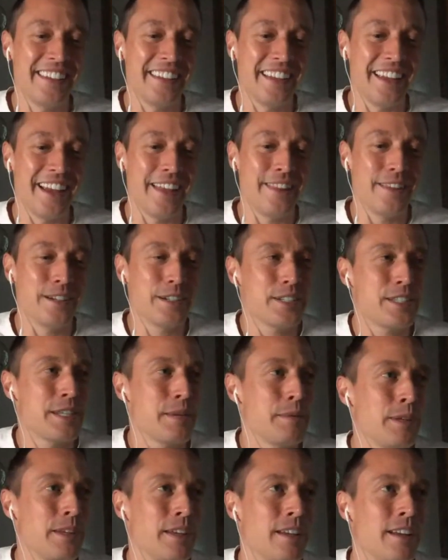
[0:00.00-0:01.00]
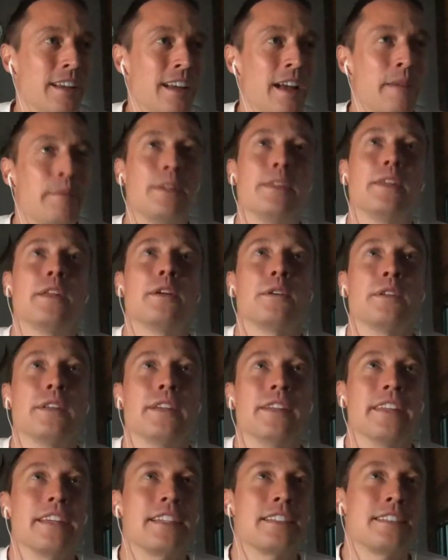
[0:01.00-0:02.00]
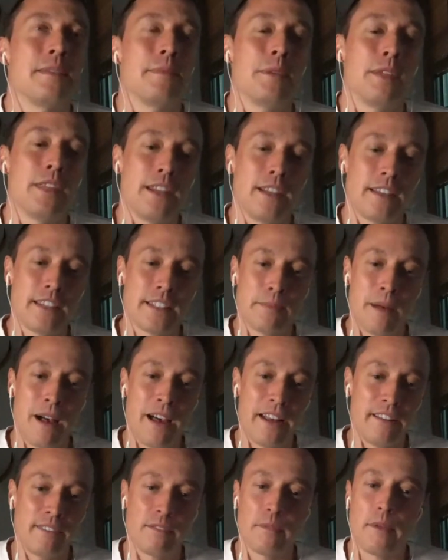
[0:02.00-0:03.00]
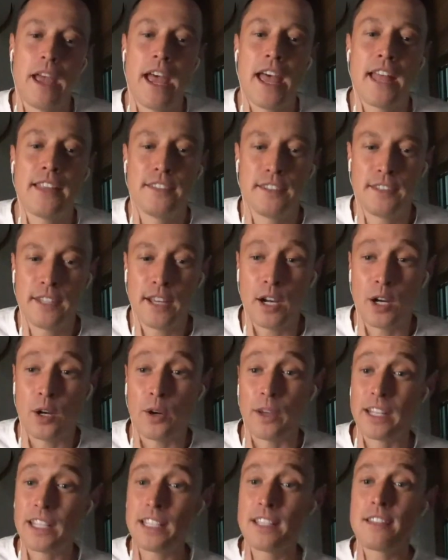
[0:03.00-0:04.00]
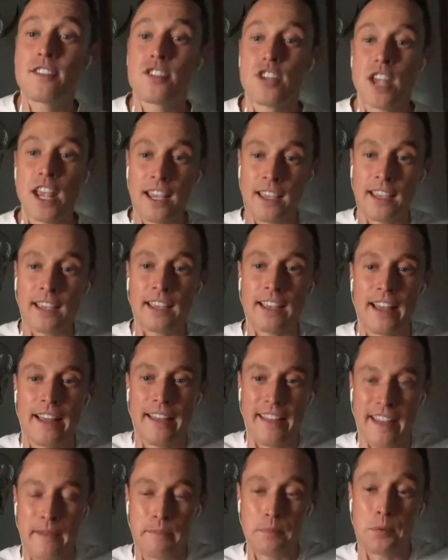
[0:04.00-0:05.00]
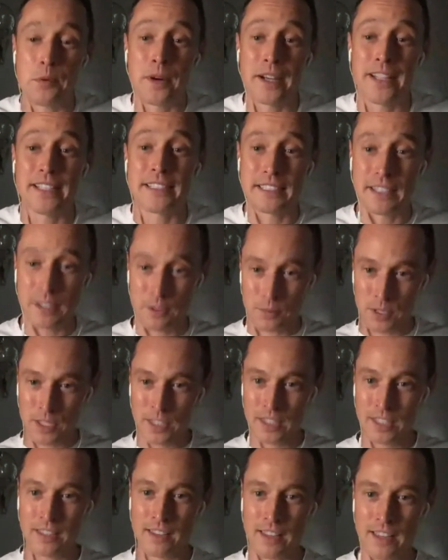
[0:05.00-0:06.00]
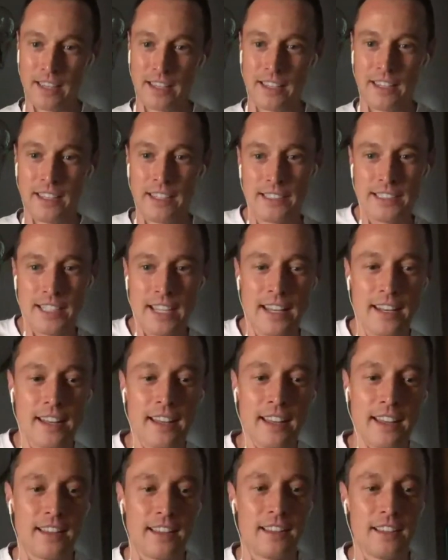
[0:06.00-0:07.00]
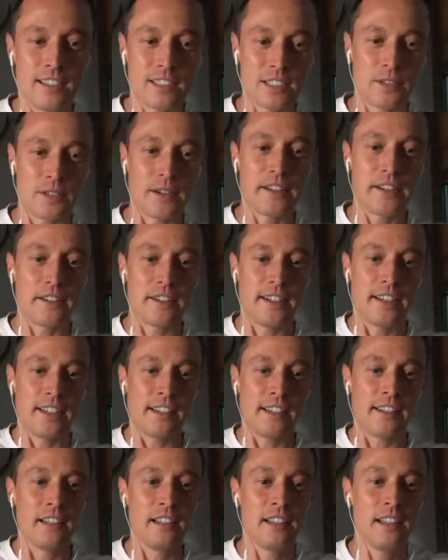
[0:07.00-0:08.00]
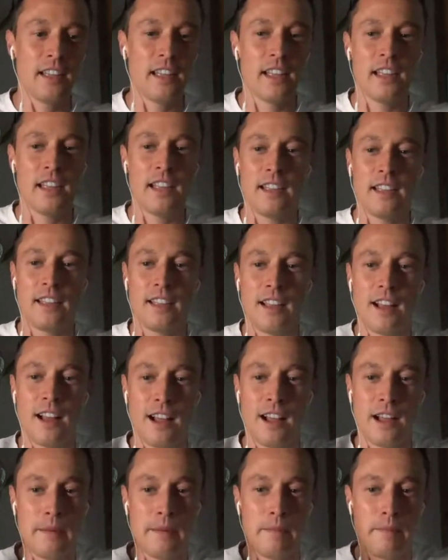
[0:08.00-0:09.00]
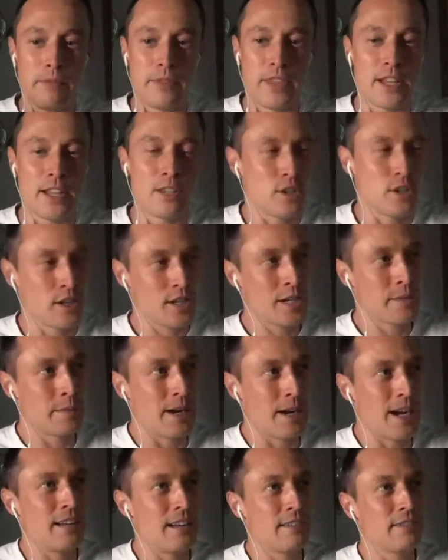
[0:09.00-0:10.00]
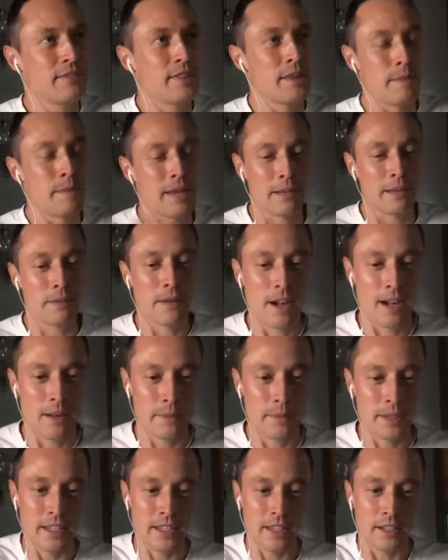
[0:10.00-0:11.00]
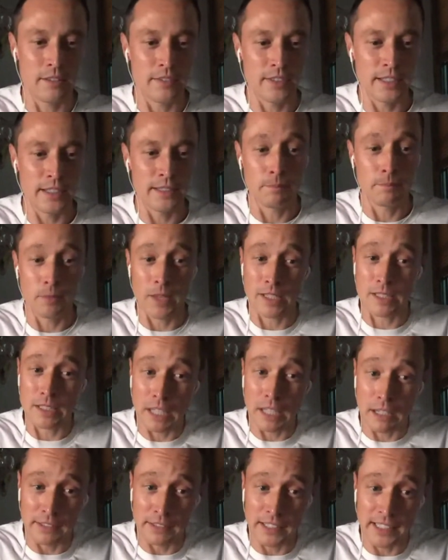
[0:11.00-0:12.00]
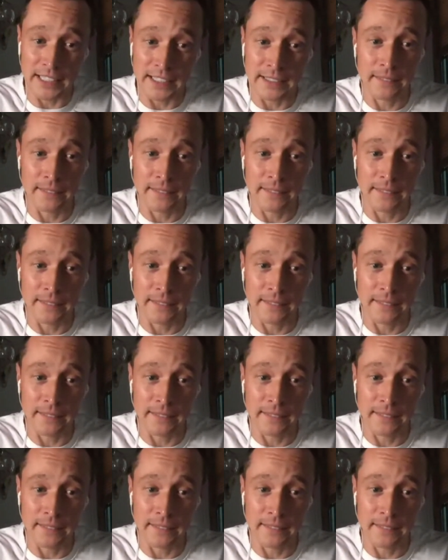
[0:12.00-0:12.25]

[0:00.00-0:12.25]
they're stimulating, I mean, literally like stimulating his body from head to toe. And he's shaking at points, like really like he's in it, he's surrendering. They jerk him off. They make him come at the end of it. It's lovely.